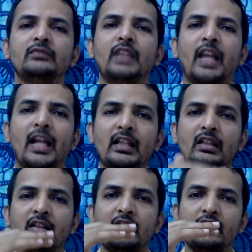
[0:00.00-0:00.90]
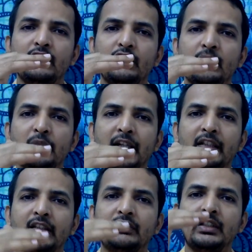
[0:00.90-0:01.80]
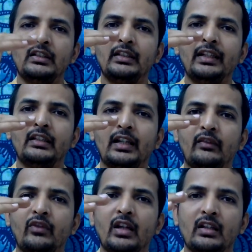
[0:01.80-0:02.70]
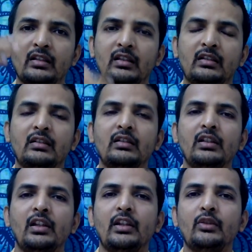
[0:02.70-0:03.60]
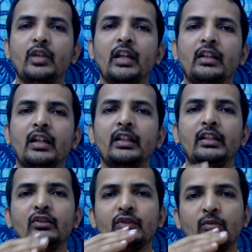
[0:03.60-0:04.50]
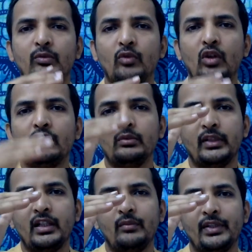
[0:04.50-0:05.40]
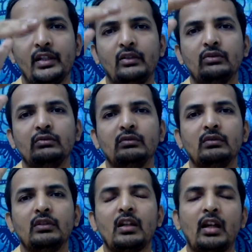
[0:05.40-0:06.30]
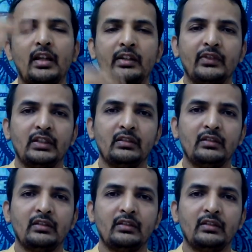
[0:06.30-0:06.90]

As your practice will get advanced, you can continue from small to middle, middle to higher one.